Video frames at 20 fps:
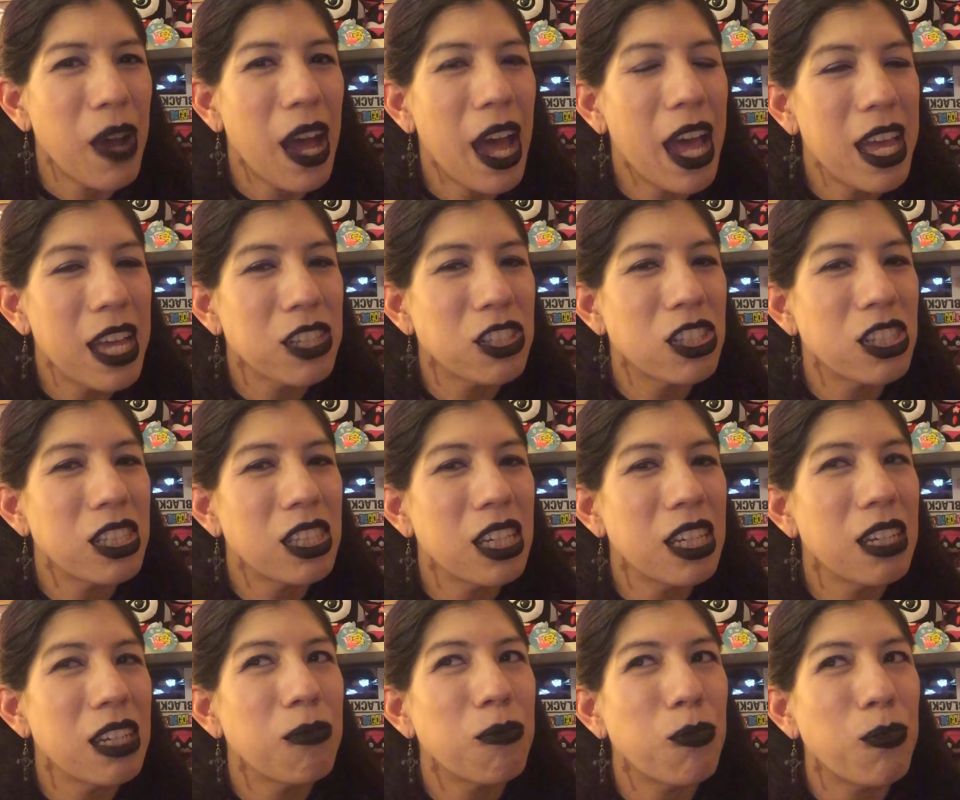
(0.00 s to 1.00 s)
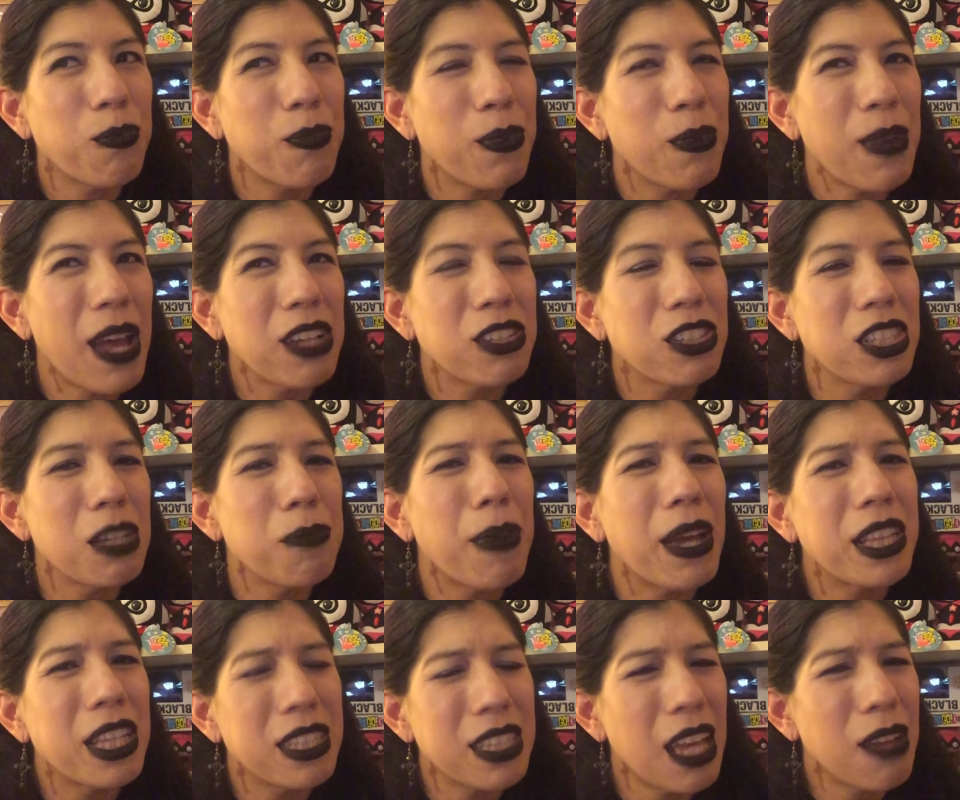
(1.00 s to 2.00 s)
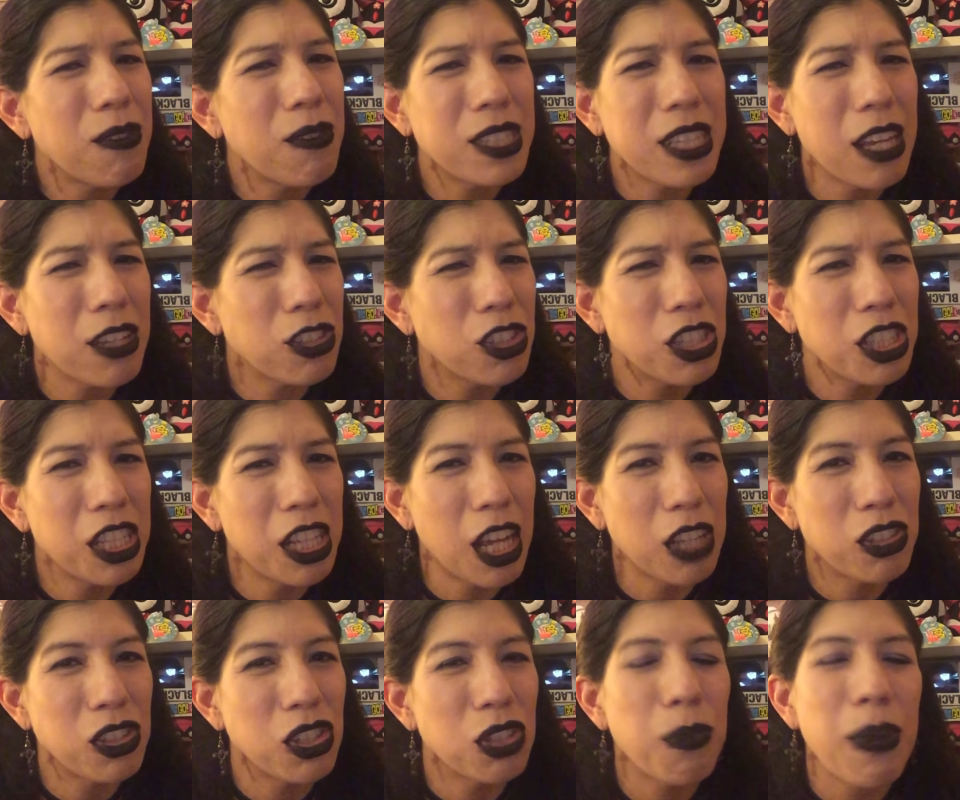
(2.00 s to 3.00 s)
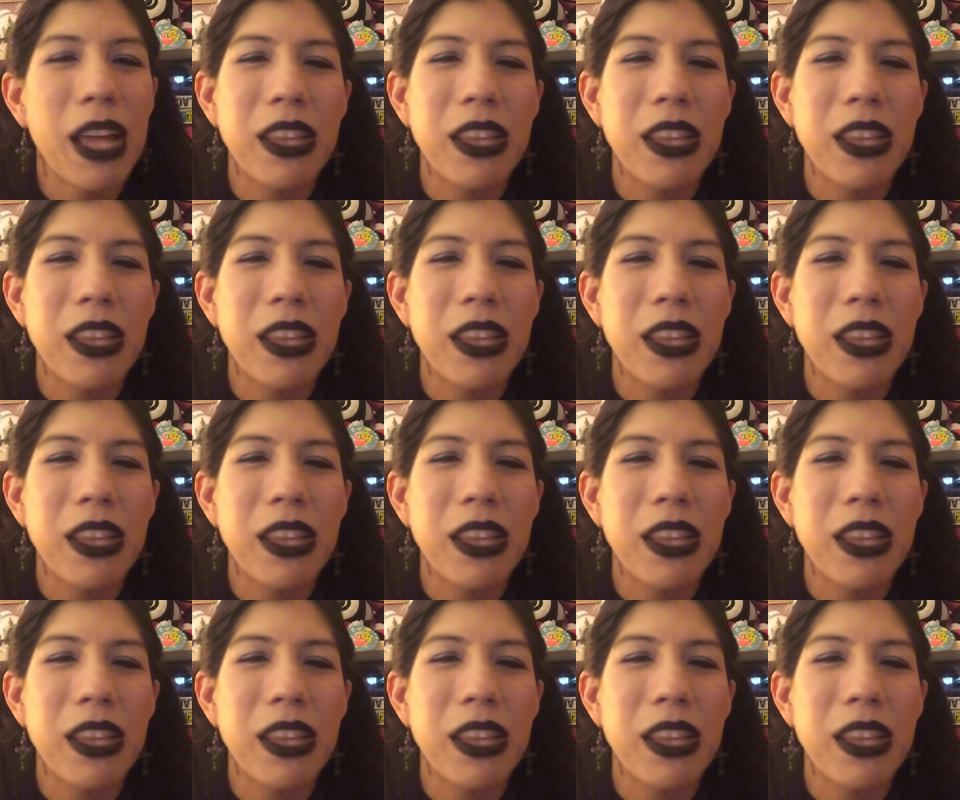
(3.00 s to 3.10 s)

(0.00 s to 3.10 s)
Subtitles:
that was actually not true.